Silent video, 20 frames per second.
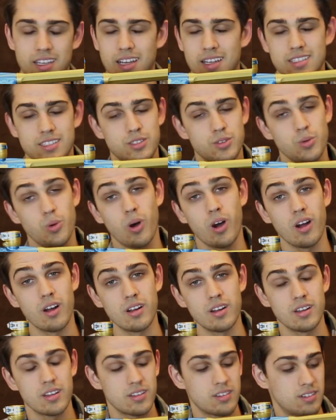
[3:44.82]
that's too
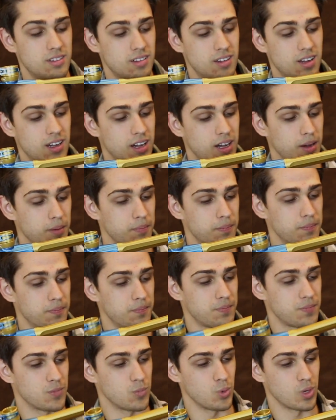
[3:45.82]
hard.
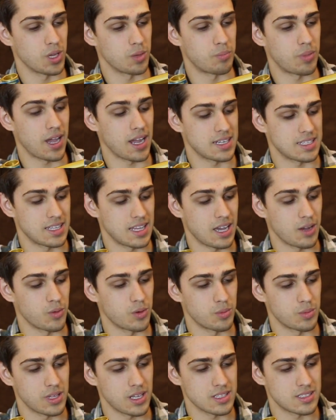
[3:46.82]
We'll get back to that
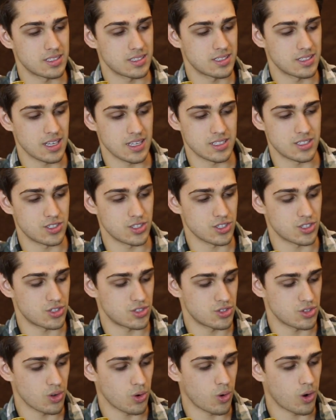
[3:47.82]
one, but that's just
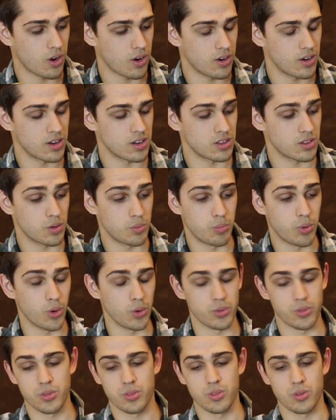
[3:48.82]
so hard. They're
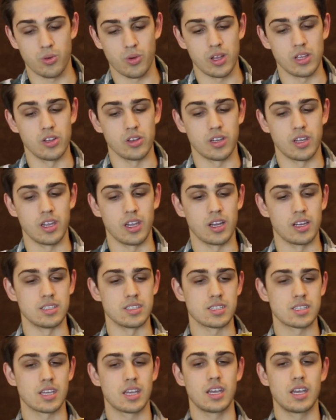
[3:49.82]
both great looking
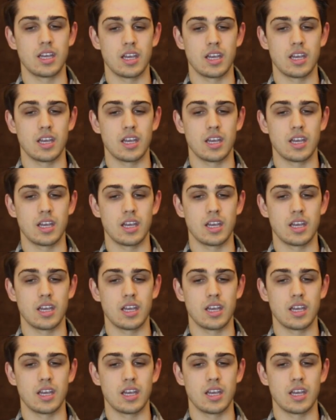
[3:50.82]
guns.